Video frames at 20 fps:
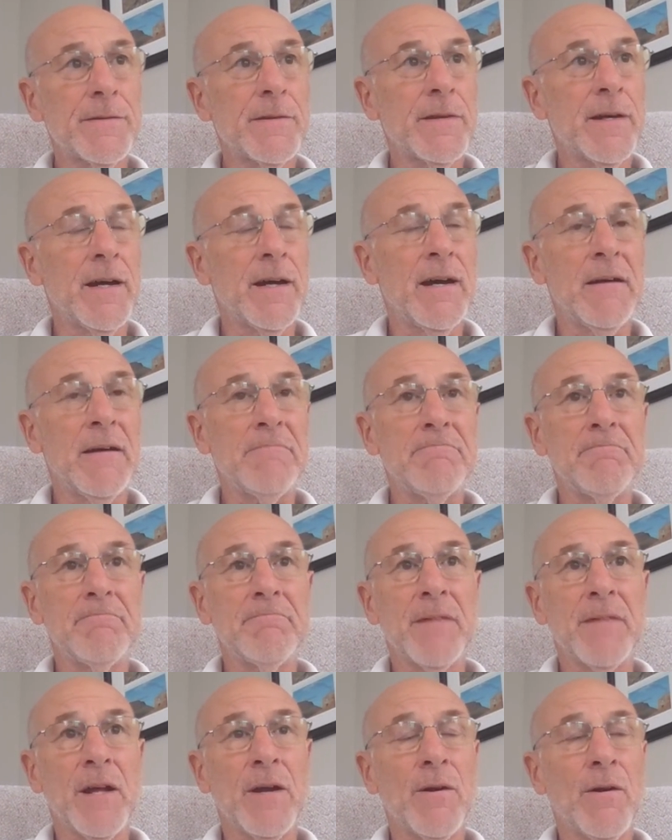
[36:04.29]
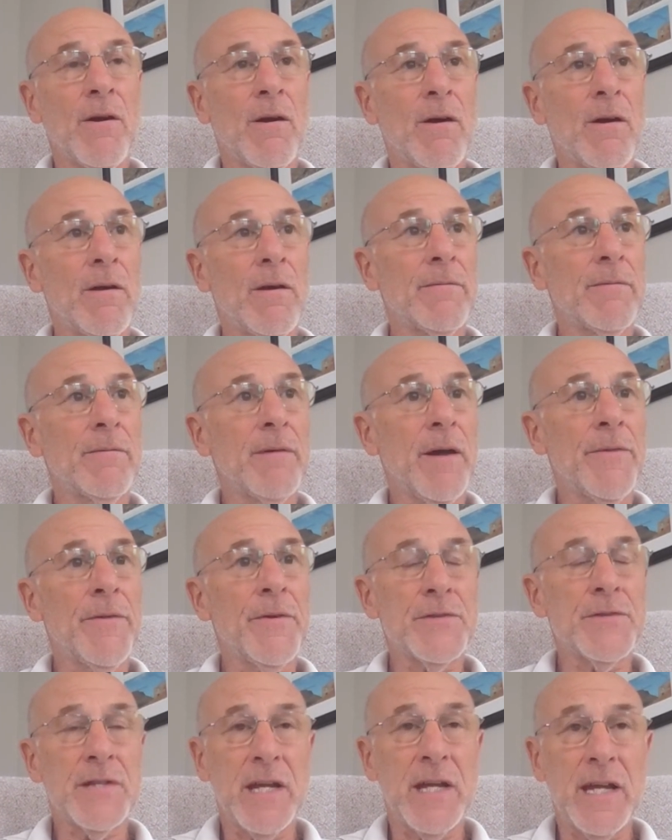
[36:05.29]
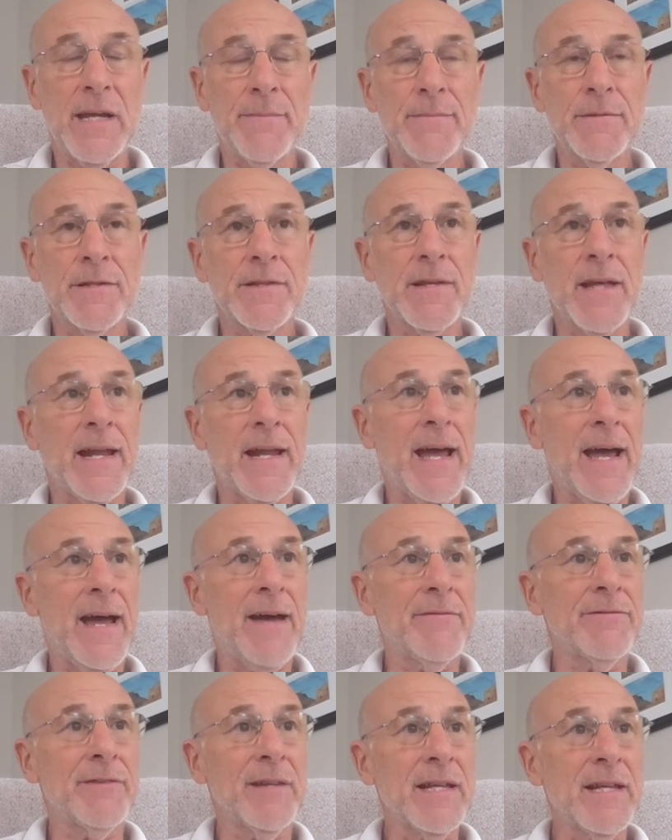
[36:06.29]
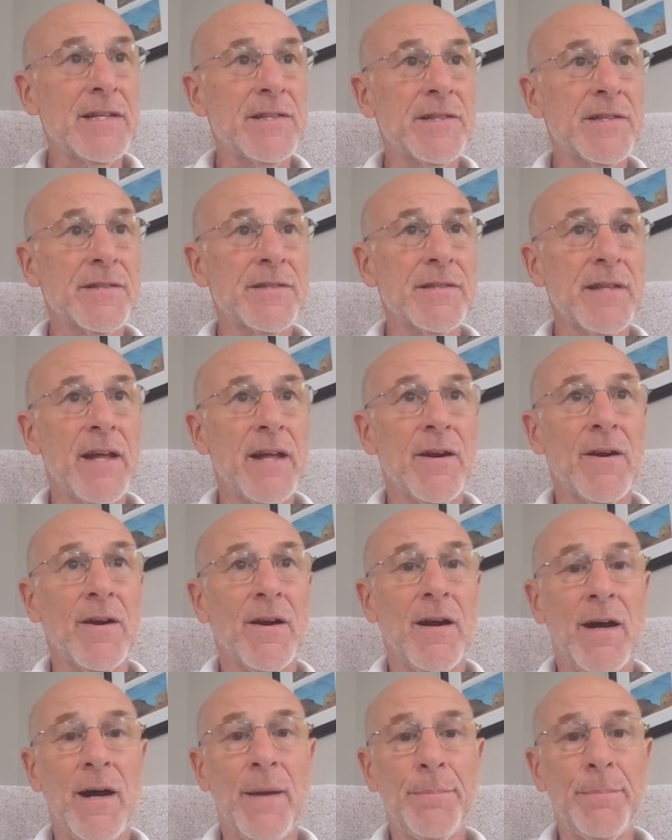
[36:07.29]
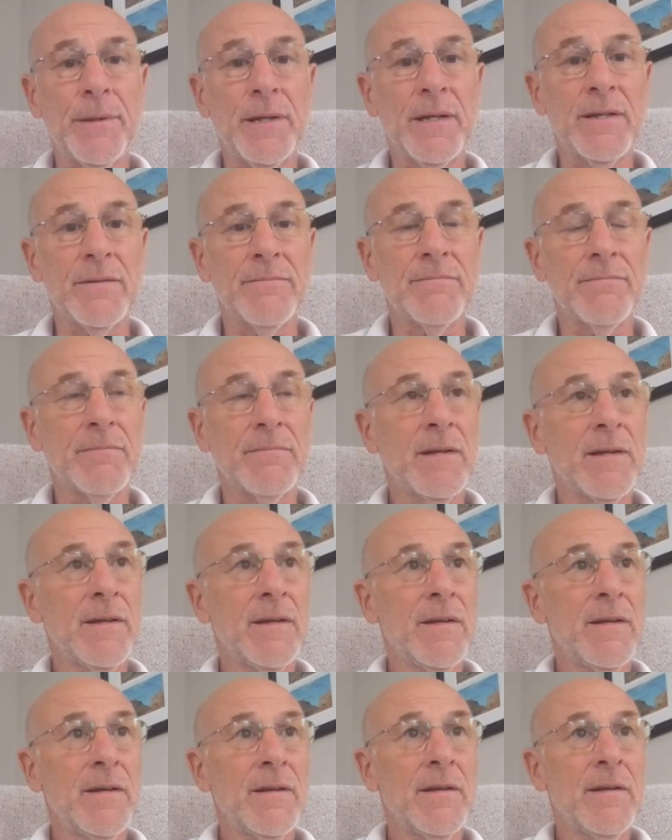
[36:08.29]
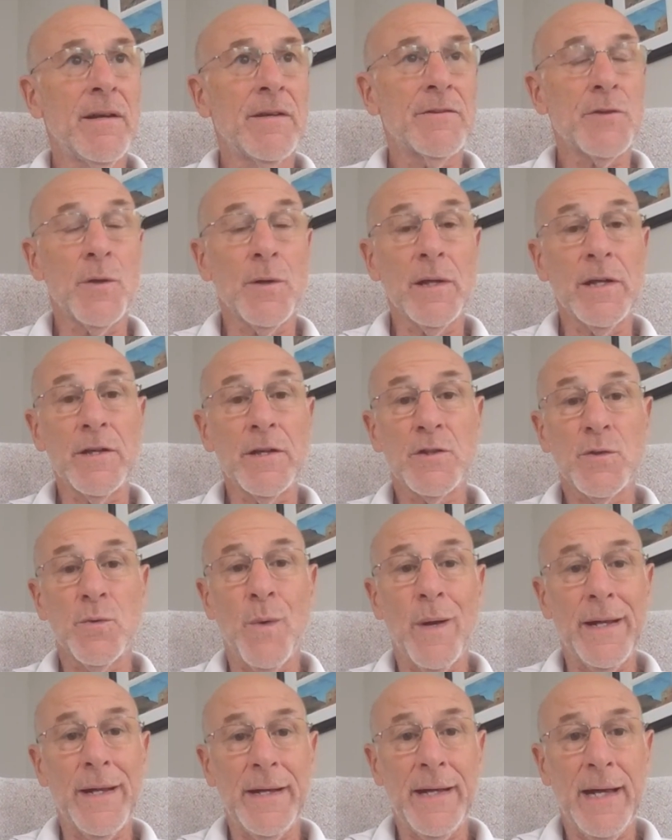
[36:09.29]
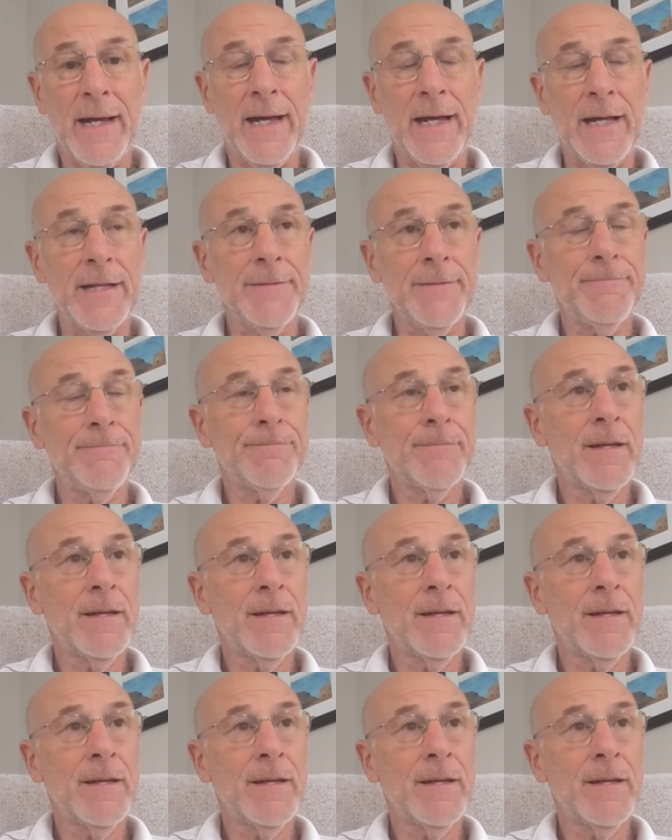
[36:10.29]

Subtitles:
There are other teams that have leases that are up in as early as 29.